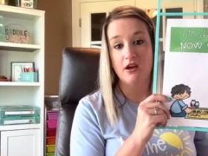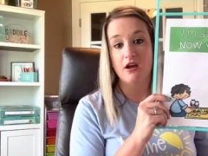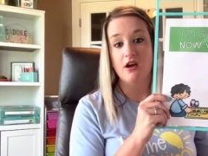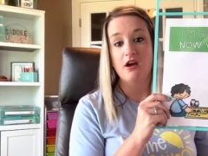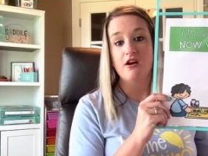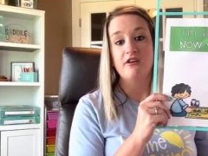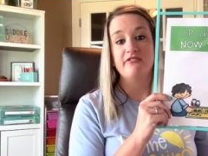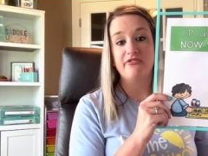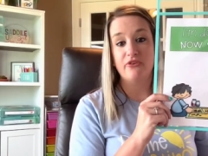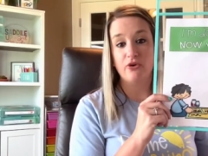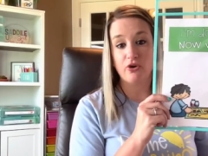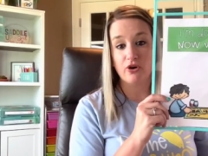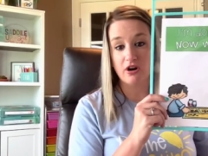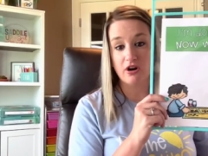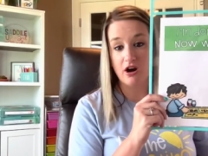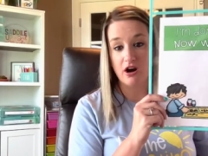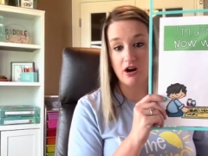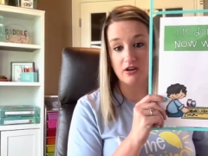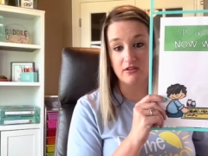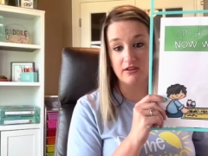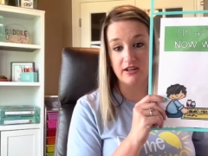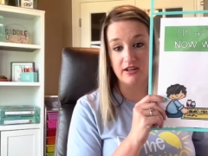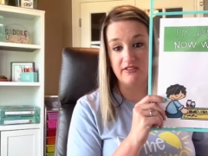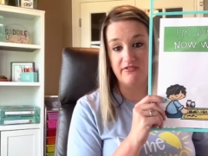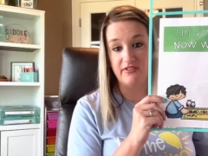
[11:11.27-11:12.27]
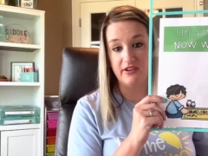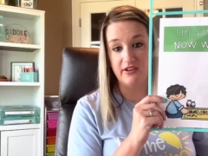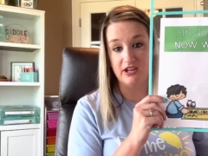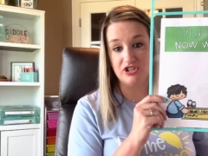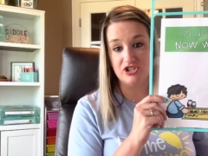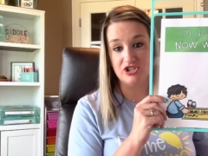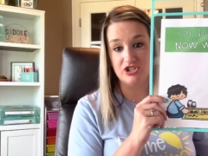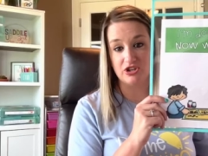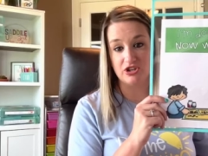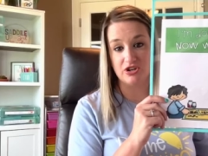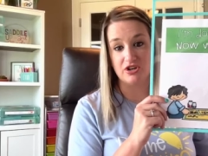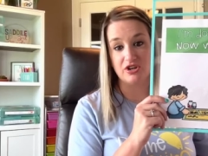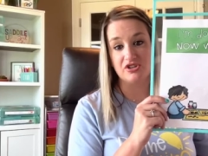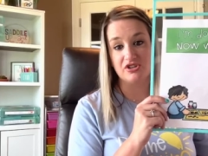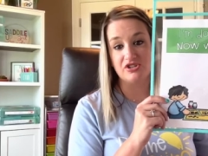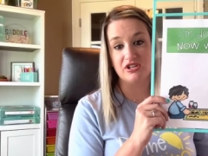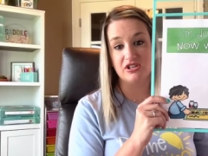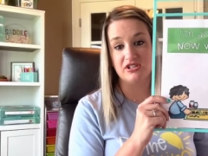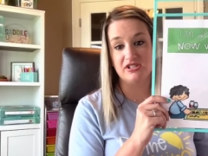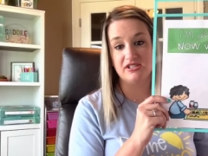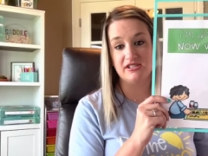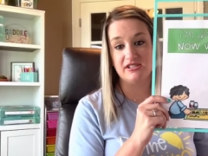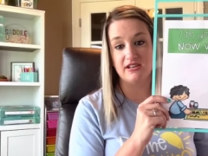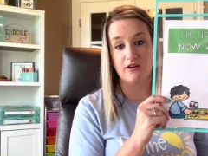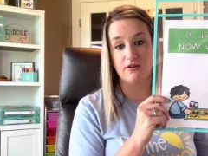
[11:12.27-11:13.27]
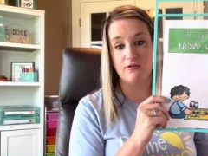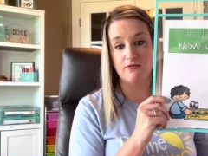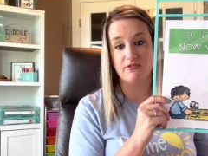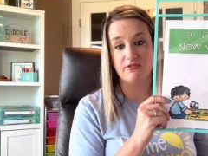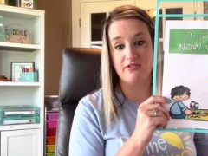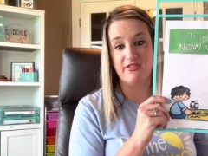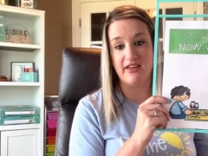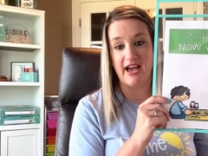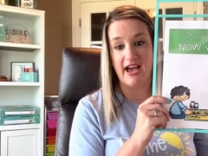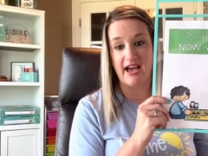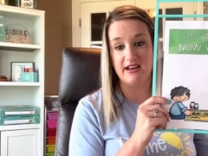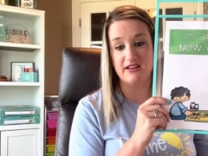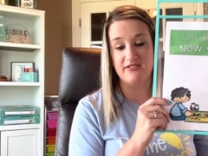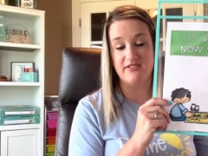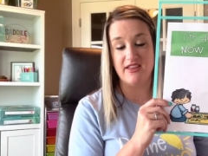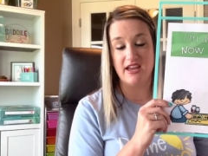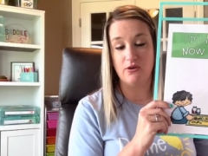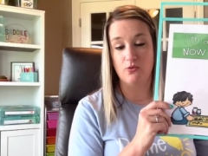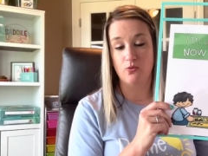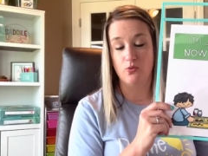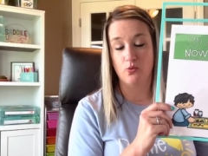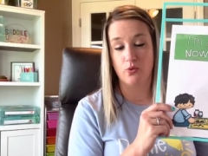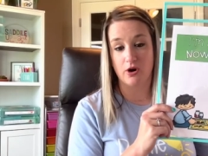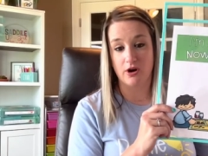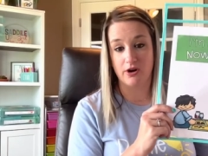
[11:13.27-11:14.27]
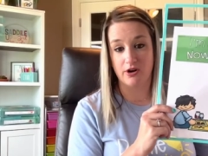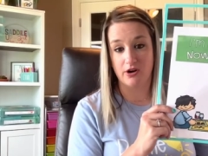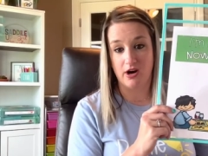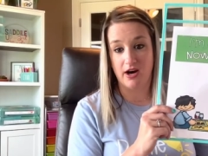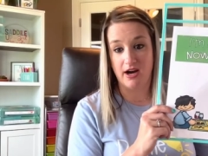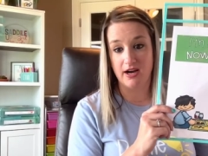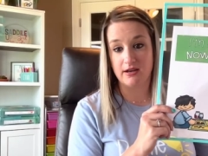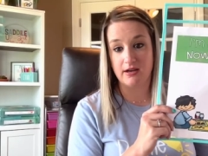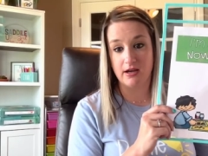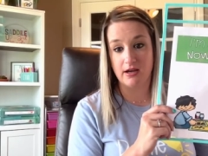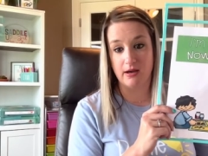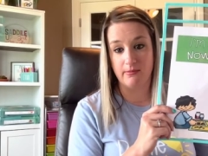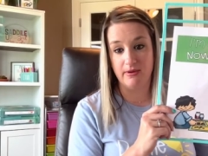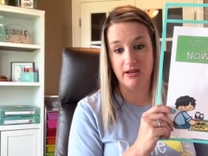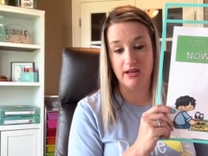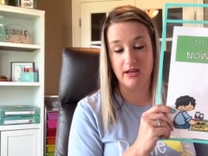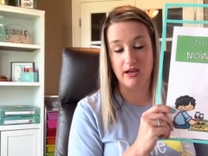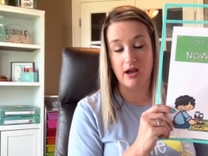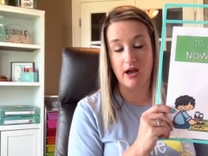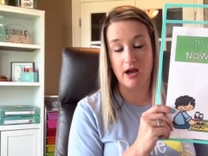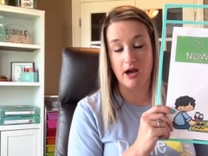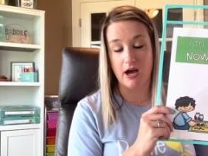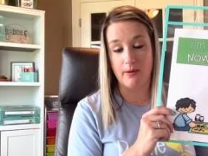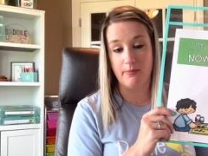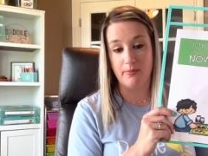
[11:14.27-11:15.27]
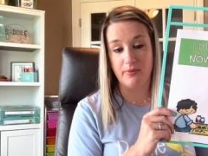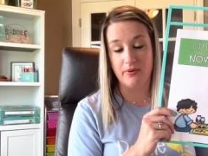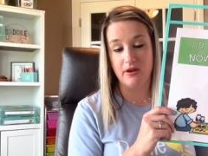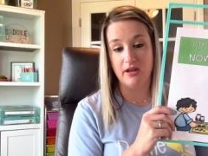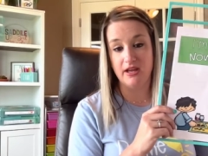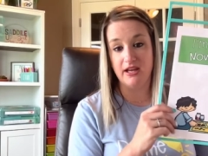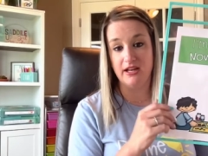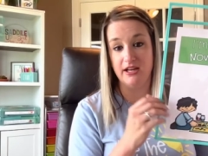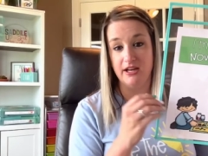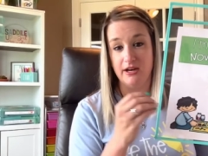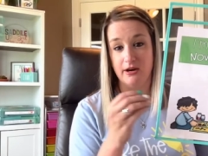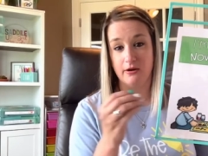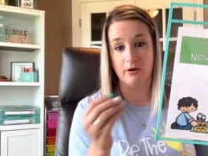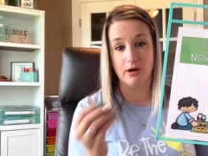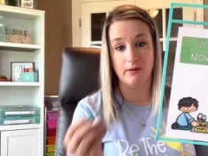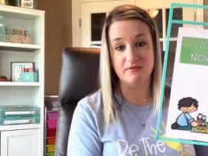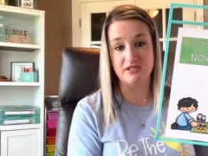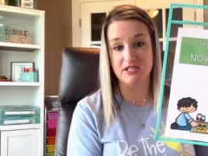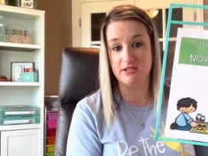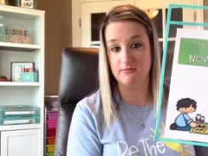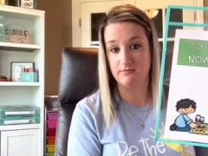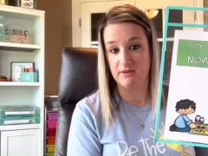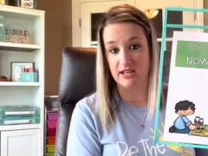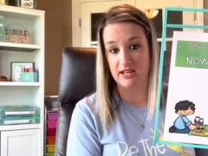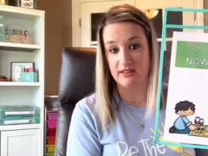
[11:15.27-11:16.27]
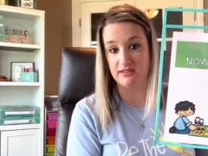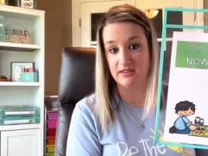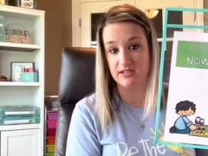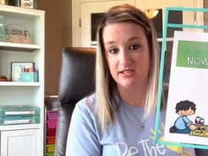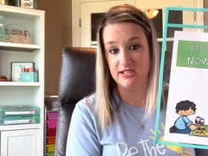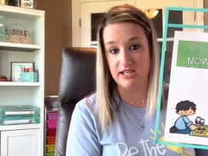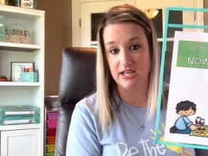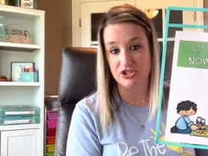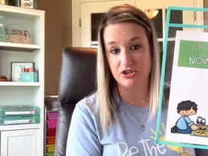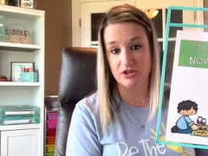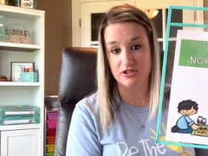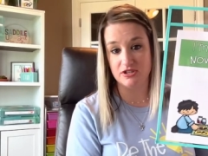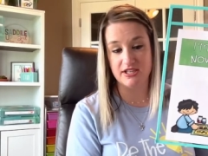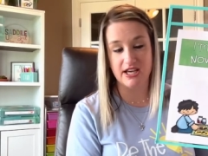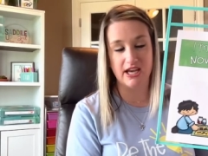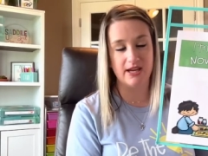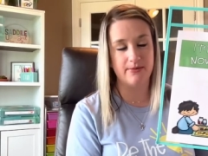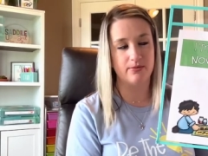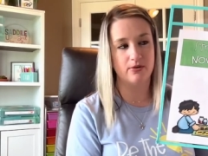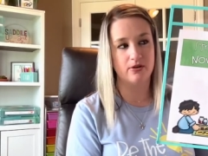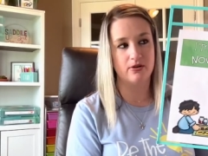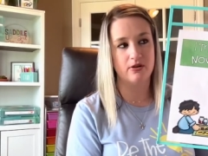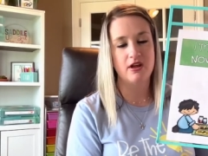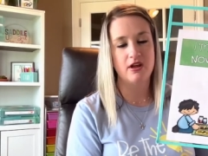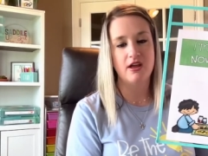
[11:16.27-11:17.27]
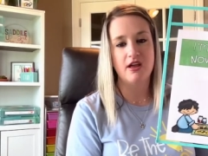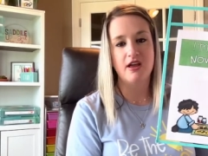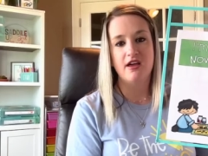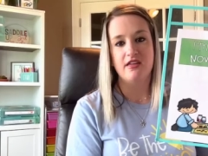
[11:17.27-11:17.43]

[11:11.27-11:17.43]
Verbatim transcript: for early finishers so that they were not coming up and interrupting me at the teacher table.